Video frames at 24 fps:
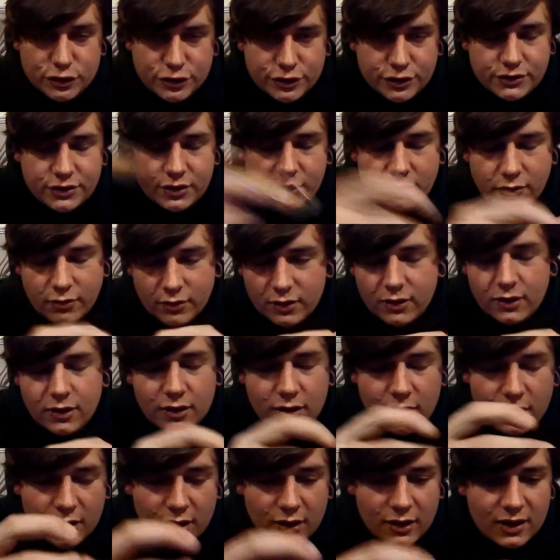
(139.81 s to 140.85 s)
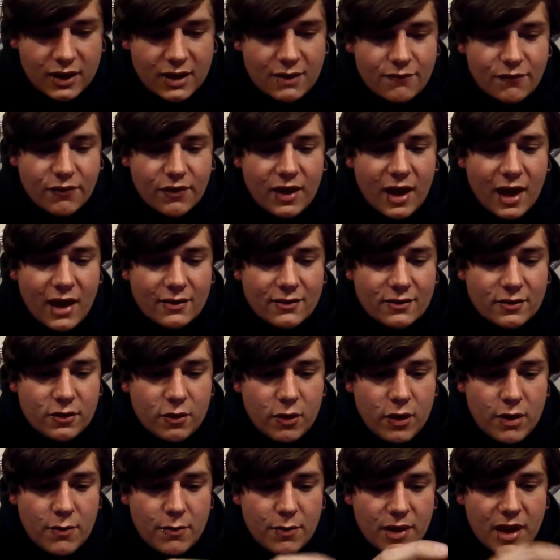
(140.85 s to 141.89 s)
should do. Keep forgetting to do
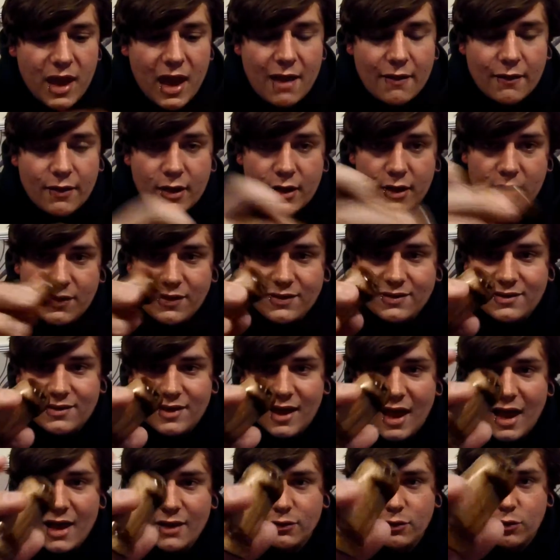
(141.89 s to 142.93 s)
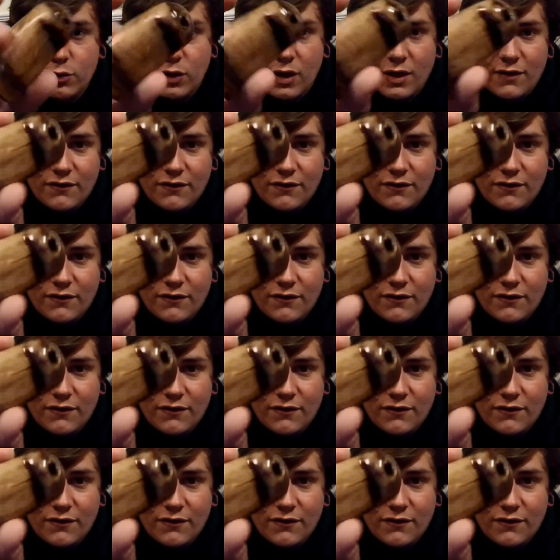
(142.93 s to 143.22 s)
it. But yeah, this is the handle that I